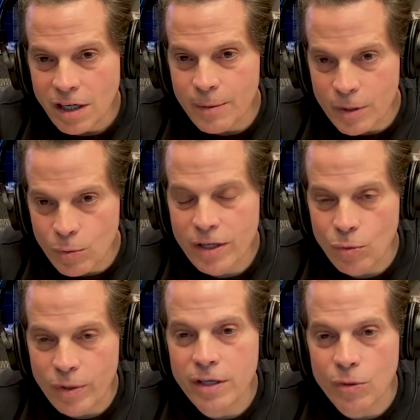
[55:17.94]
I mean,
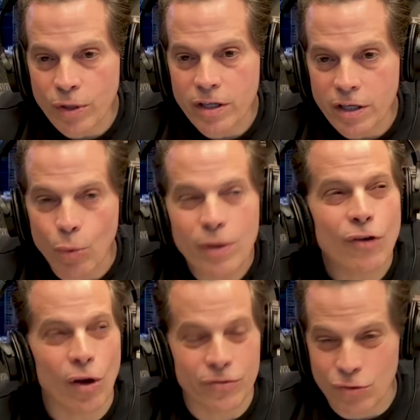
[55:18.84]

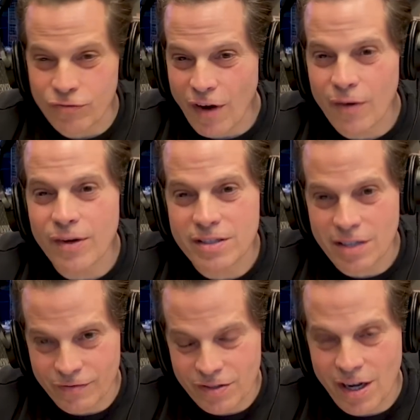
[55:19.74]
we've gone through very
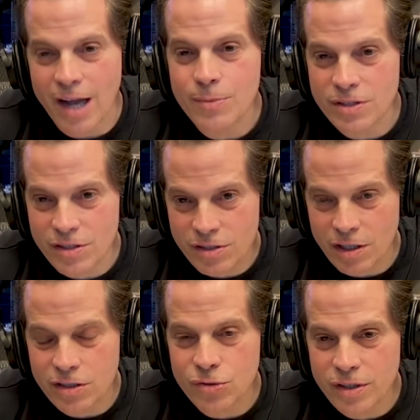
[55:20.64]
tough times in this
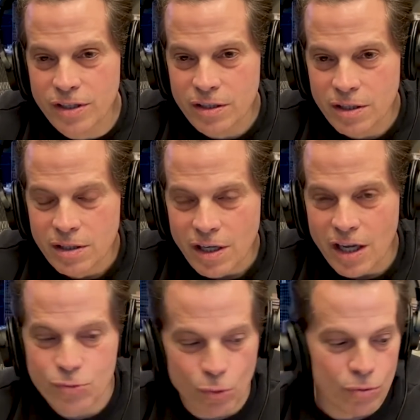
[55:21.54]
country
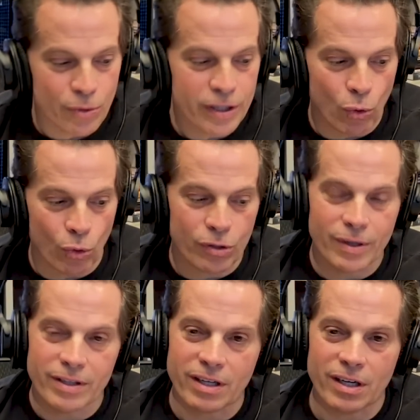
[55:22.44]
as we're
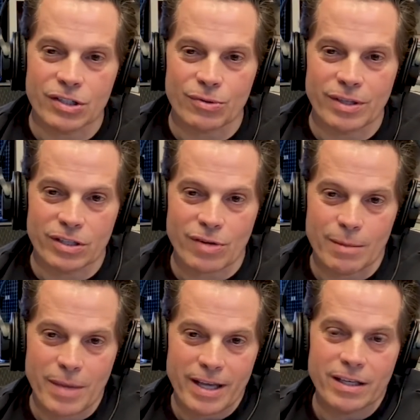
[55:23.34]
reordering the country to try
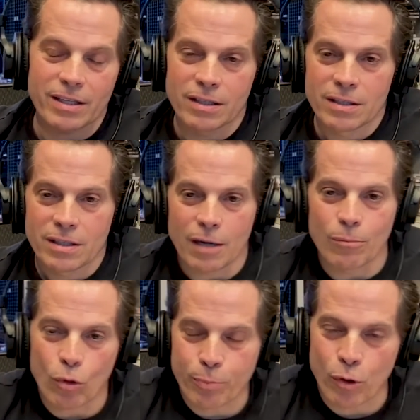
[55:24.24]
to make it a
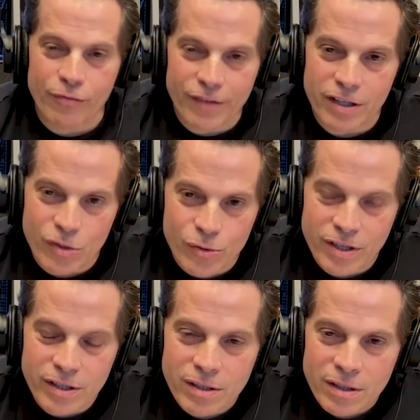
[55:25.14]
more perfect
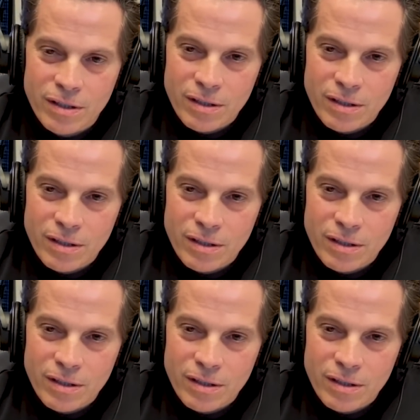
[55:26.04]
union.